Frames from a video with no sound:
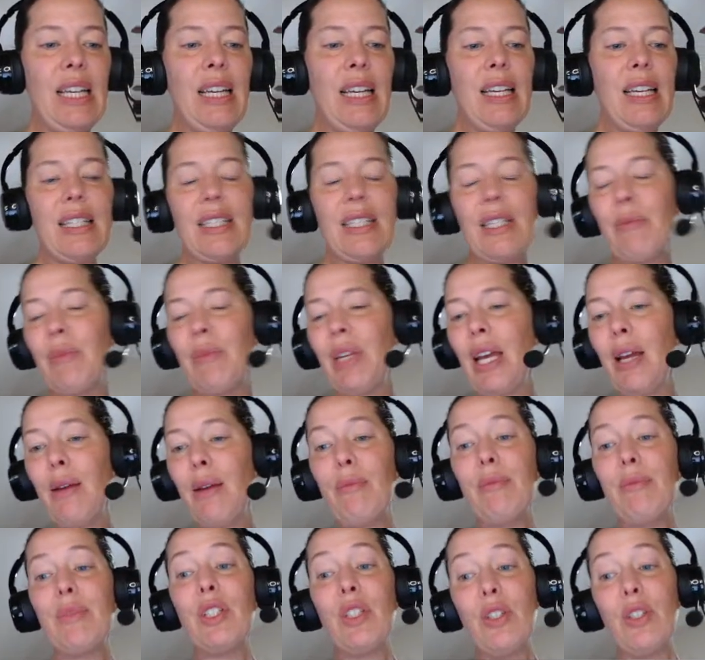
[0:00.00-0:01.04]

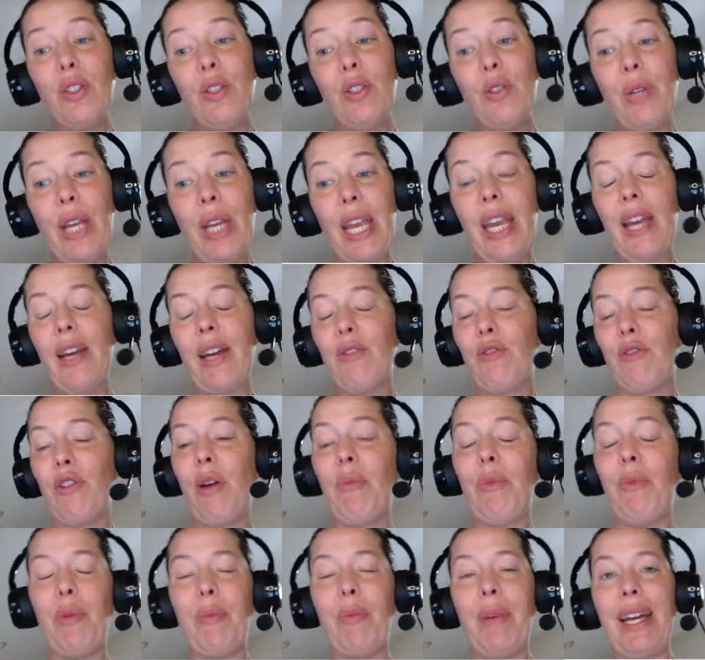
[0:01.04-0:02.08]
Sometimes you can't drop
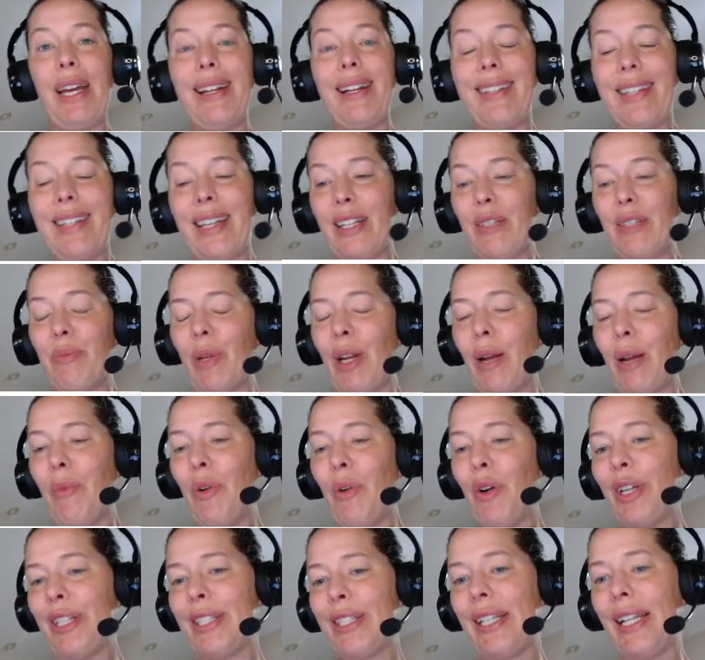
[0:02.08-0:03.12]
the minus X, but I'm
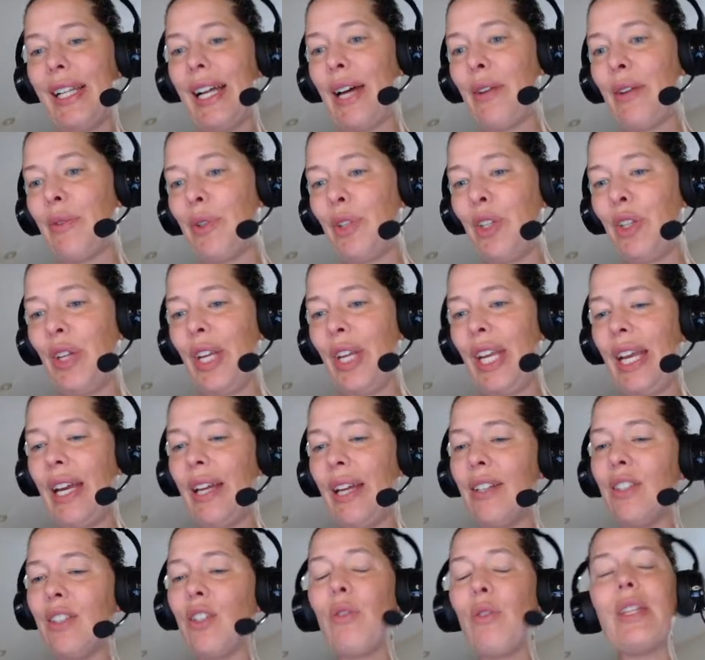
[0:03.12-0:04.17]
always glad when you can.
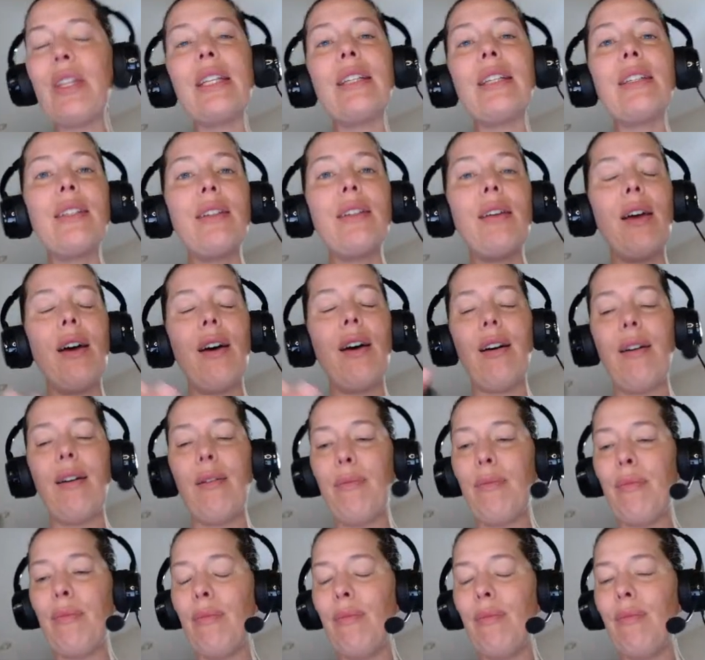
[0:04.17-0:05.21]
So this
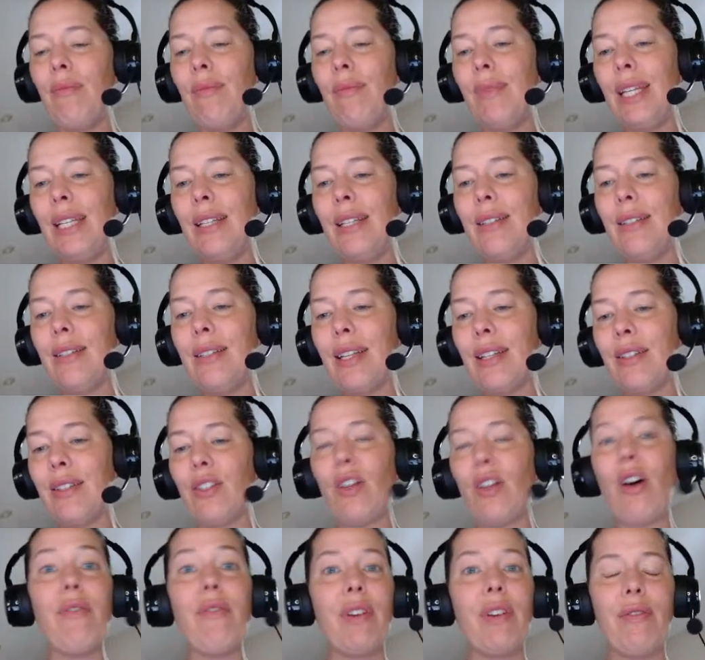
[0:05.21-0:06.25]
means that
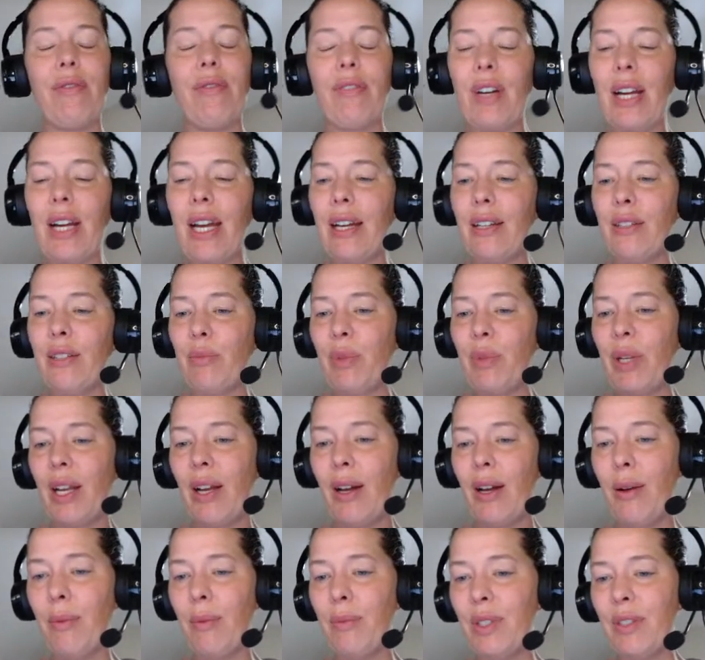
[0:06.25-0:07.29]
solving for X
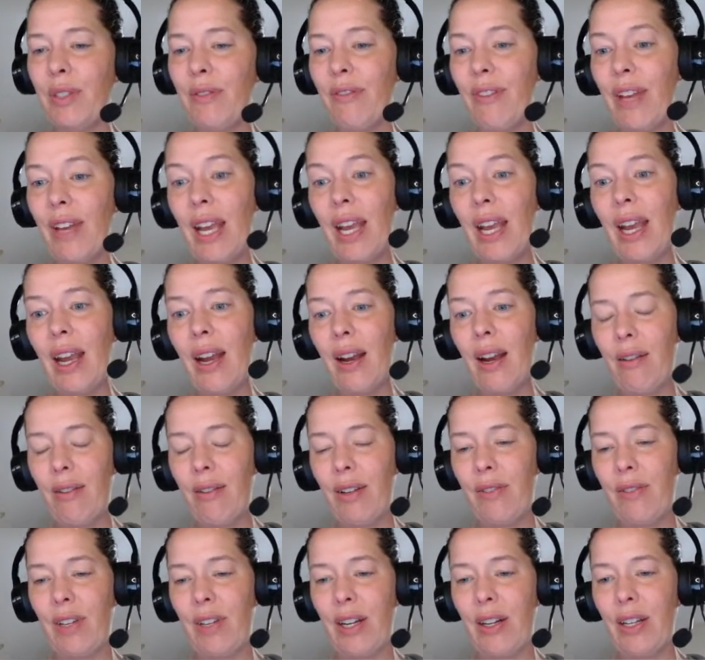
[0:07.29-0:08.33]
becomes very,
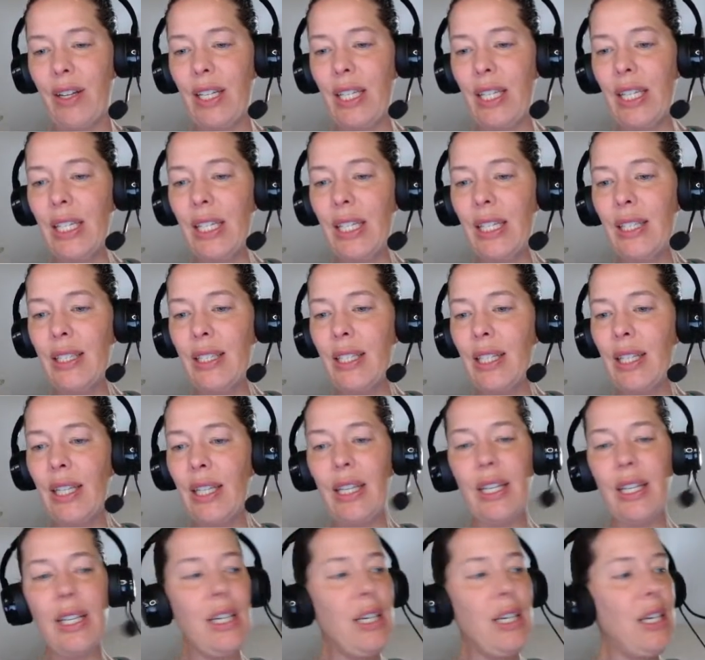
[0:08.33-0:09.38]
very
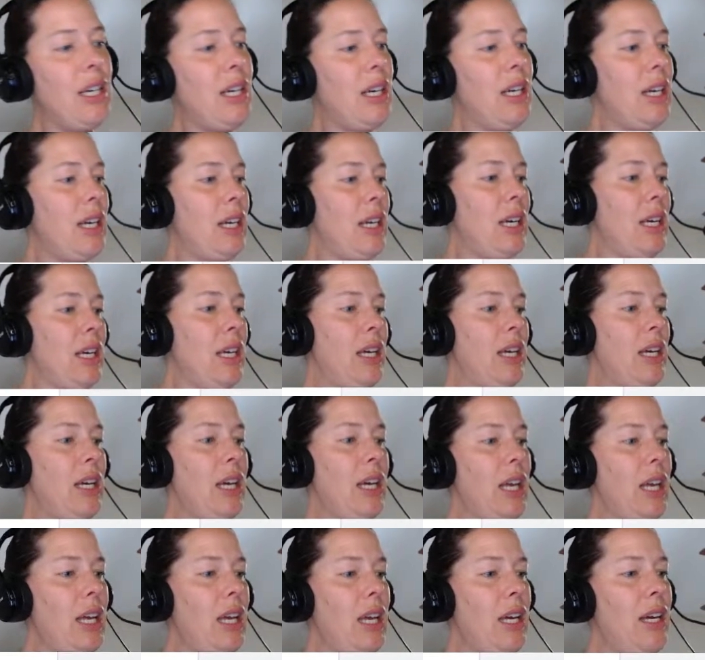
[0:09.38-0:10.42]
easy.
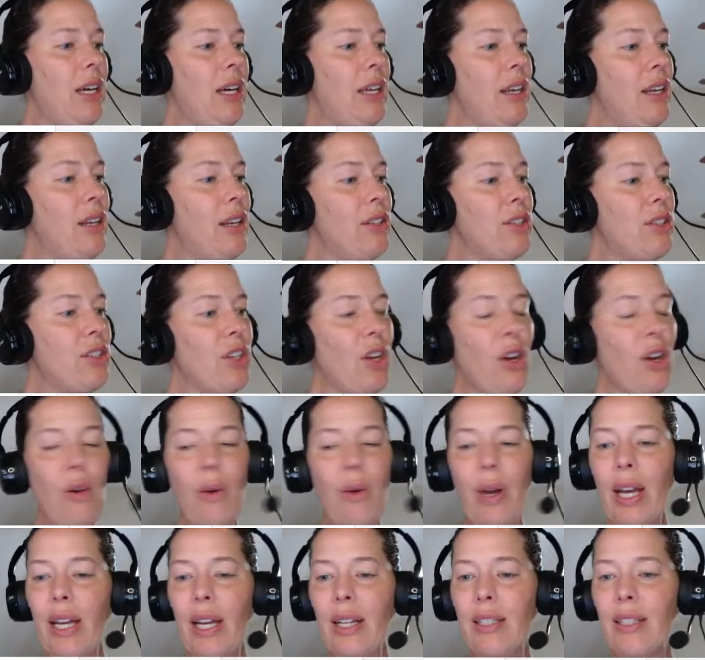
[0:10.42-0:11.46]
And so
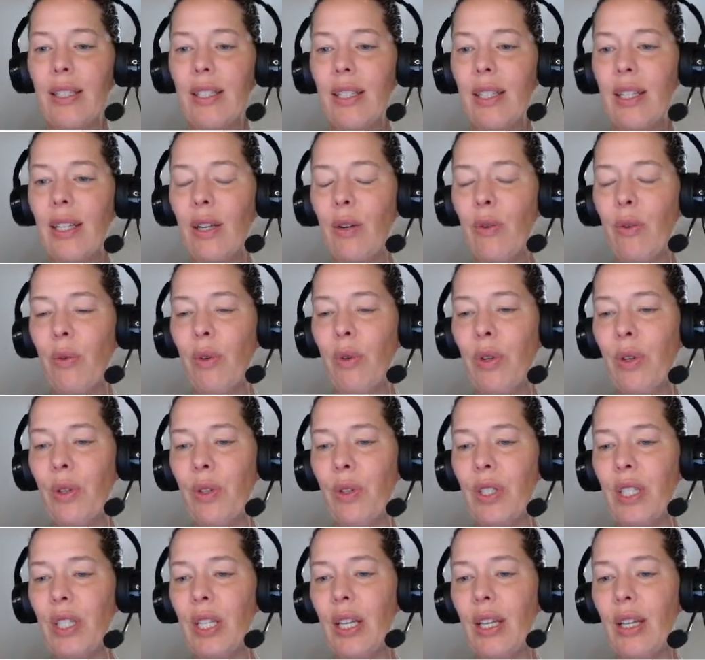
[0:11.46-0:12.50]
X
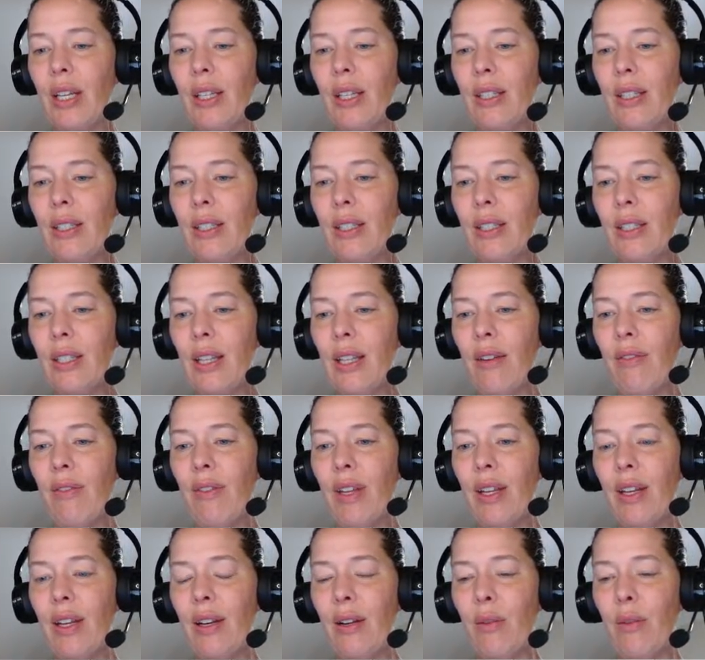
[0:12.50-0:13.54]
equals
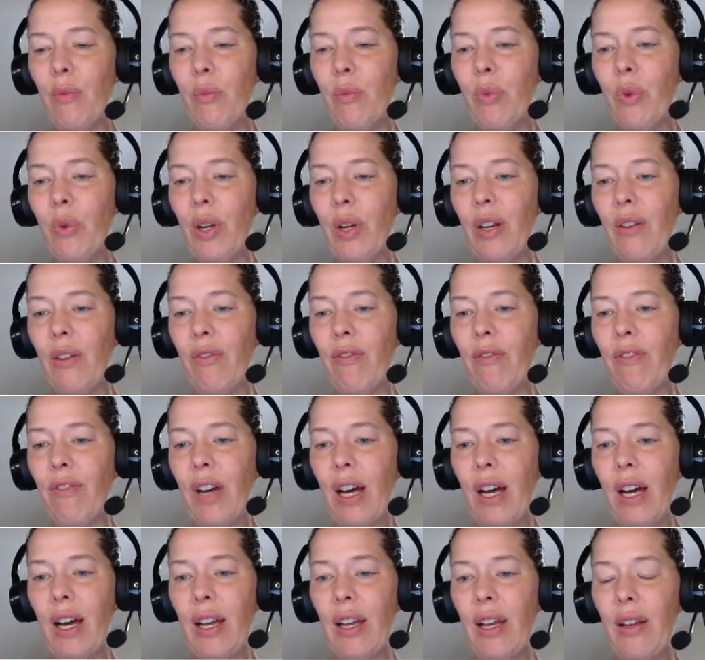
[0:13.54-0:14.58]

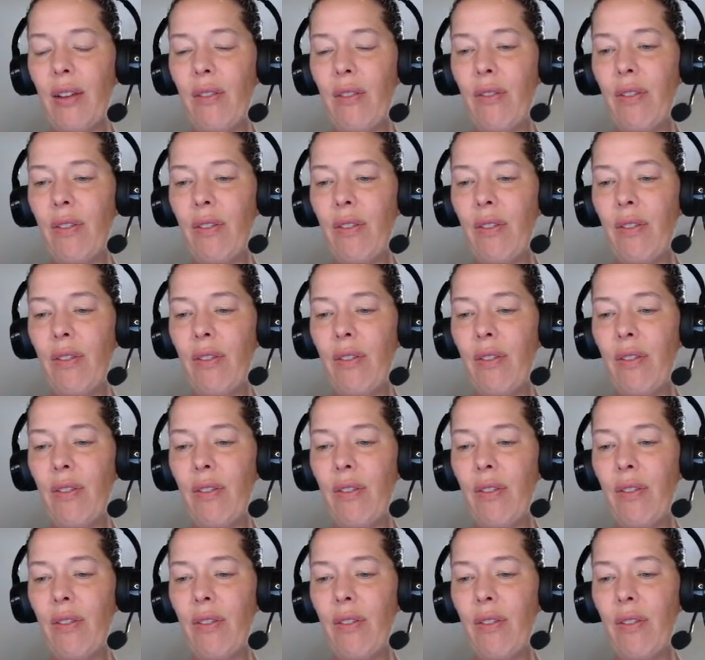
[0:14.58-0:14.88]
7.5